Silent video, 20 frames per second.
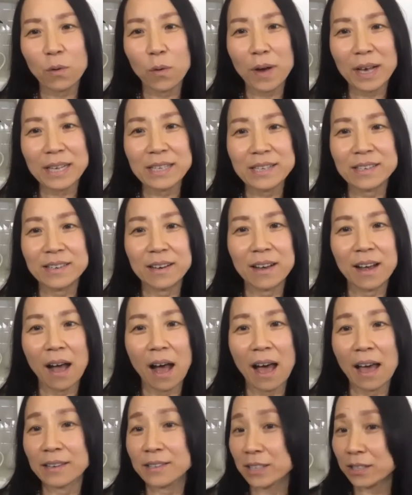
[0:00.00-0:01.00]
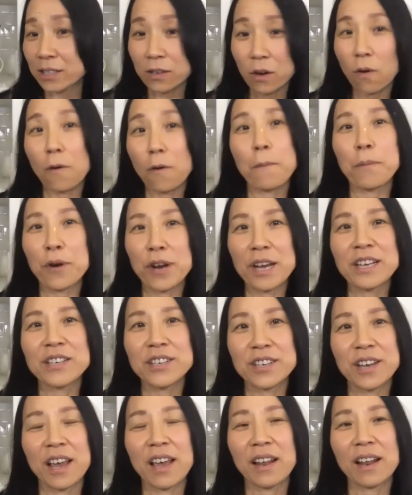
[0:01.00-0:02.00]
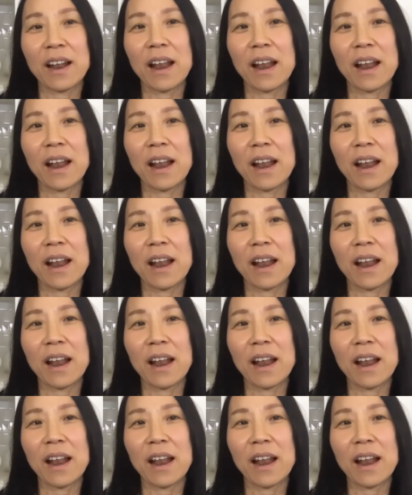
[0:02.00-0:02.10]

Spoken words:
question, I so appreciate,